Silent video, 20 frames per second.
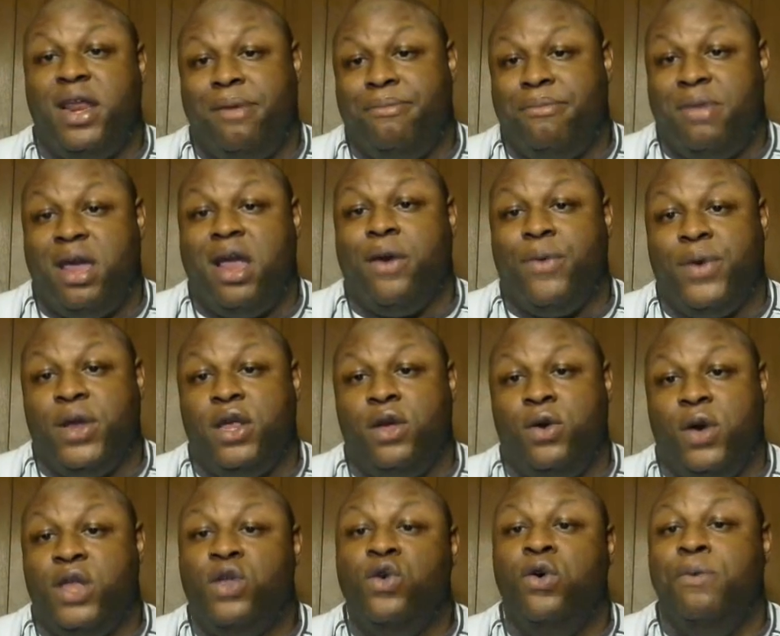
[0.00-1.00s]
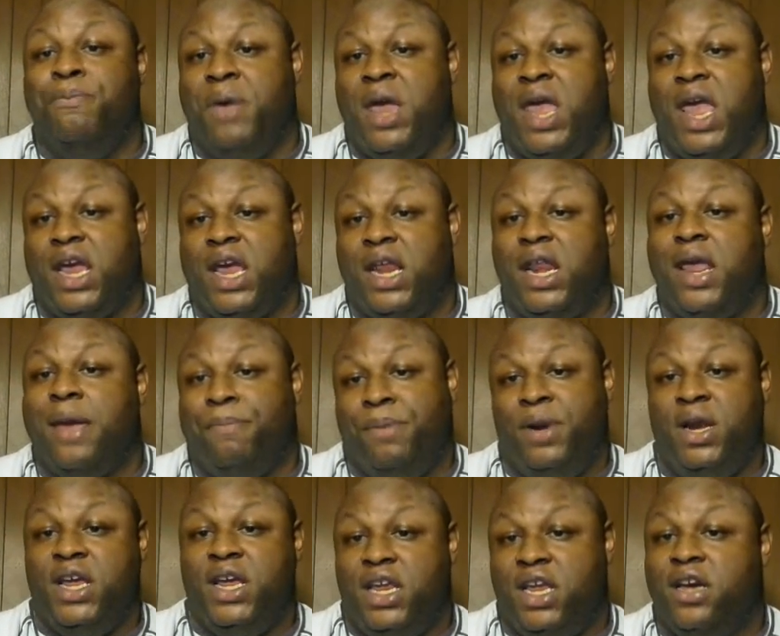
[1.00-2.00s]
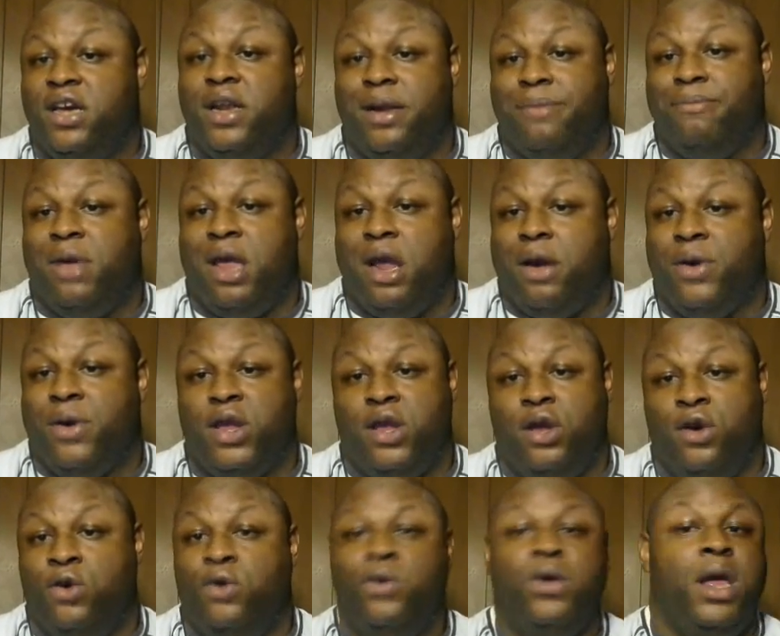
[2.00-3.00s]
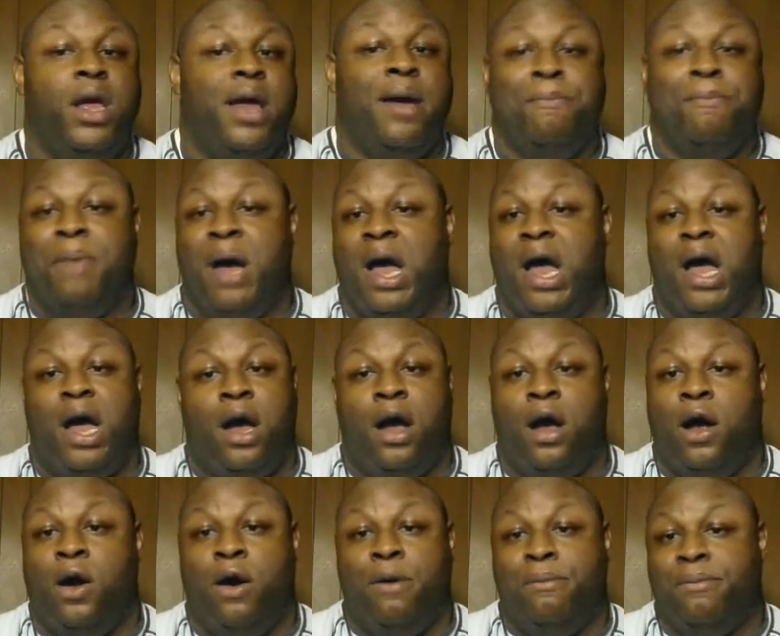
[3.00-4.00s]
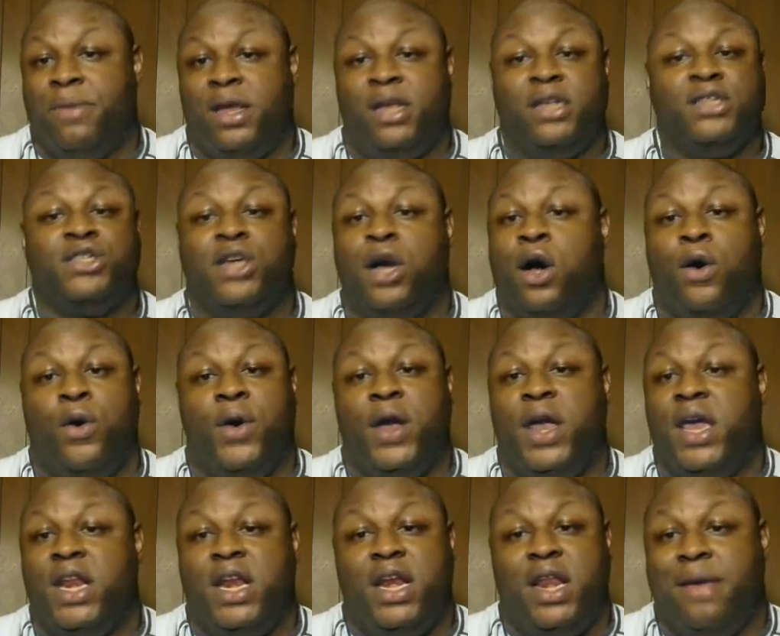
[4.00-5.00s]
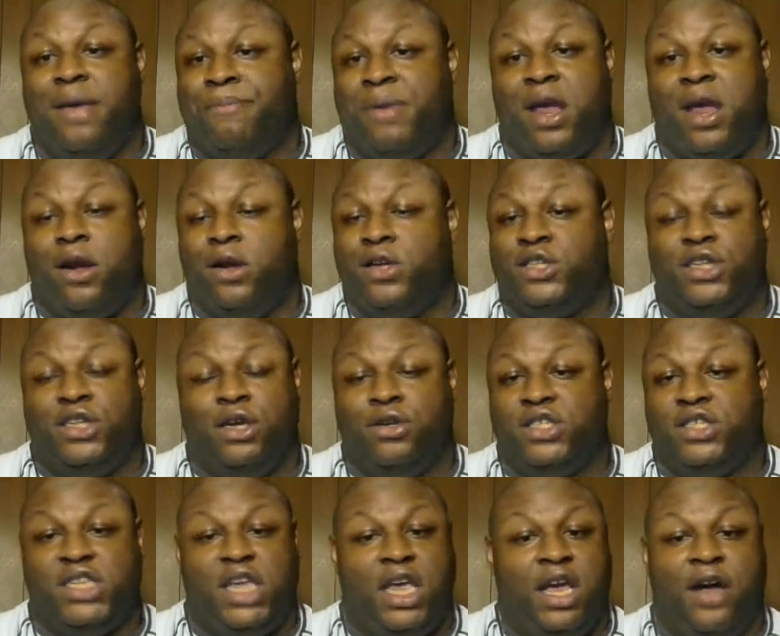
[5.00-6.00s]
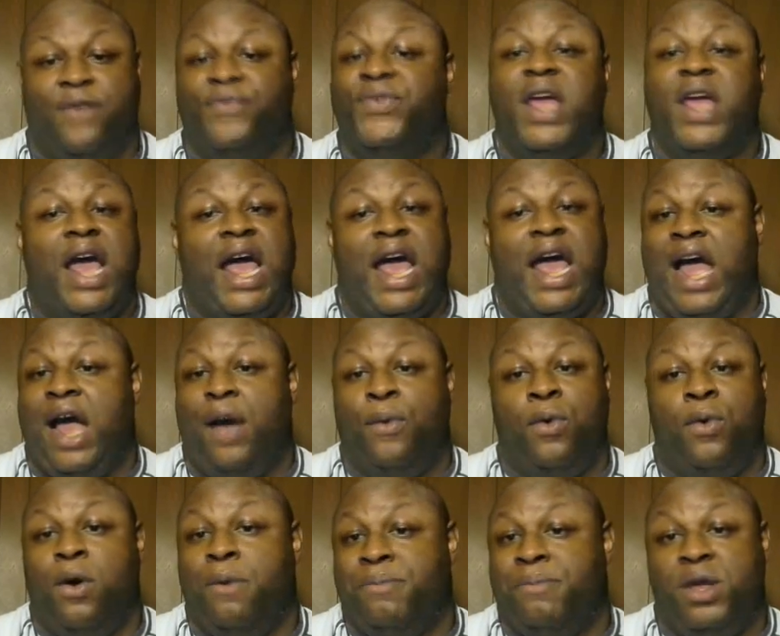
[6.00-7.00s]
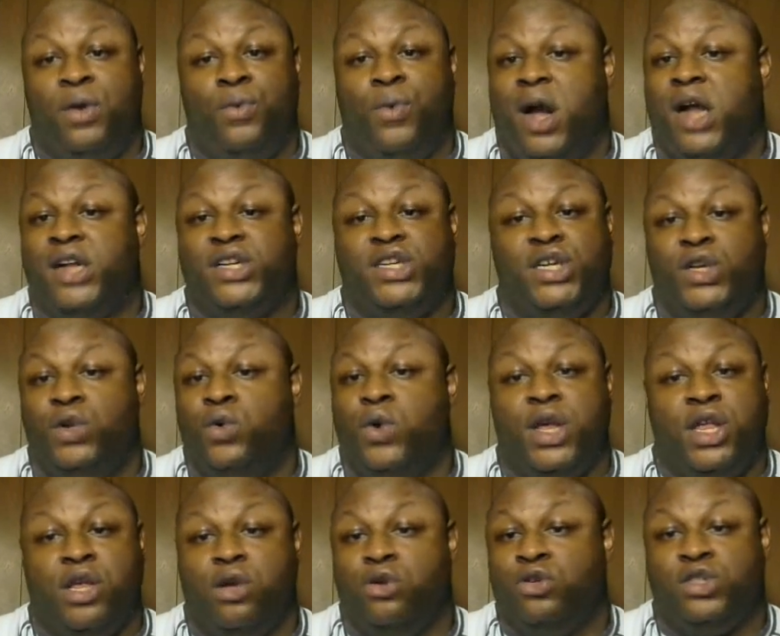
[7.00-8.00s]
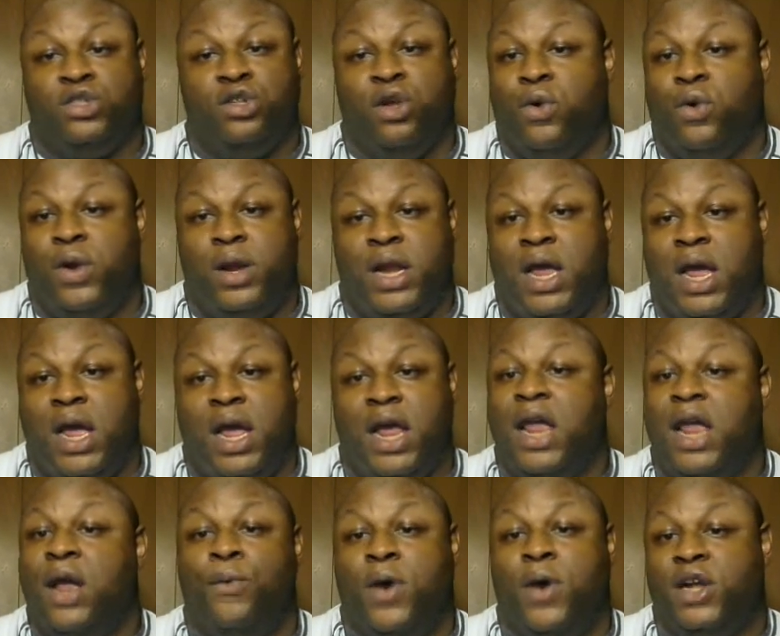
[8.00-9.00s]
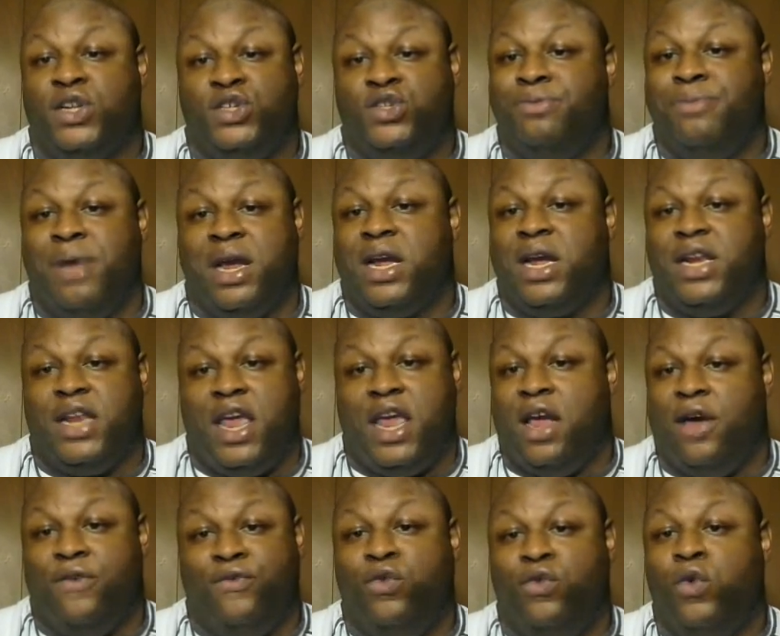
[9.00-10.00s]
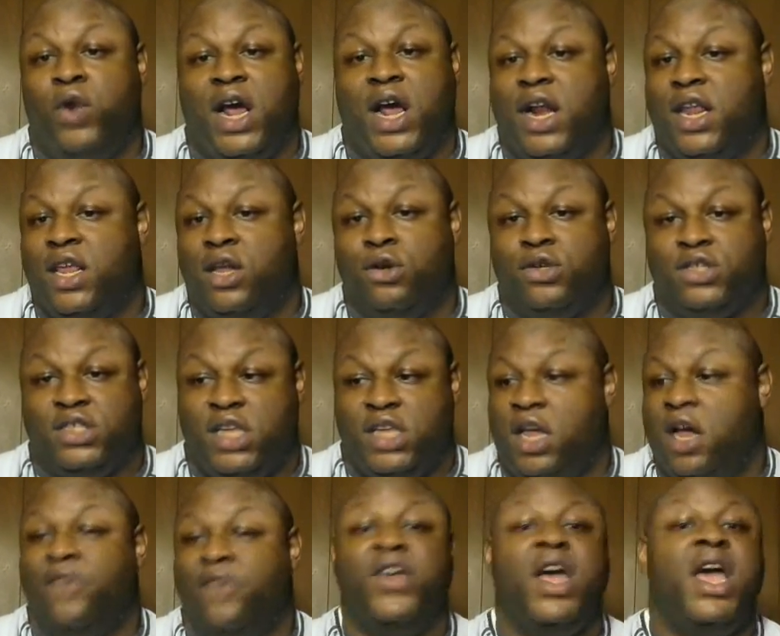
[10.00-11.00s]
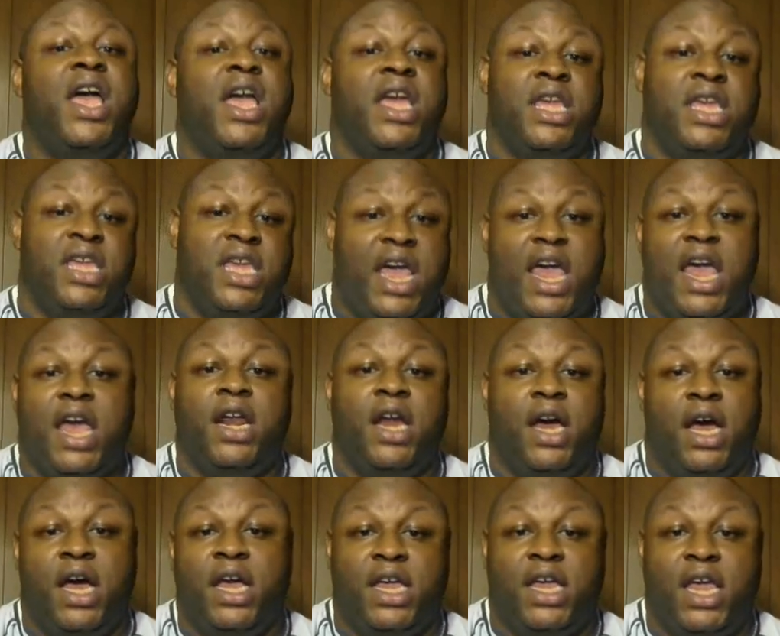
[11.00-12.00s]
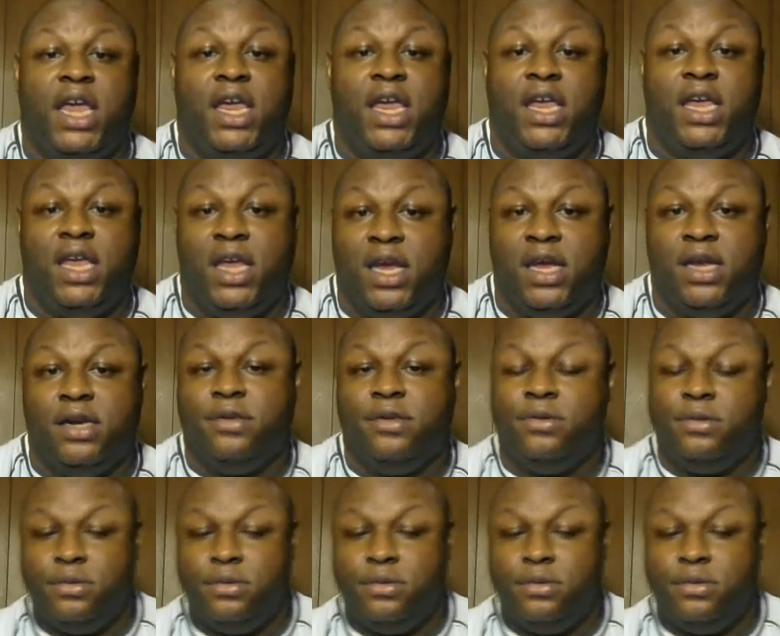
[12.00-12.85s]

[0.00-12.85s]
to marry you and you begging and pleading him to marry you, by all means, go ahead and embarrass yourself. I won't be watching you on your storyline and watch you make a damn fool out of yourself yet again.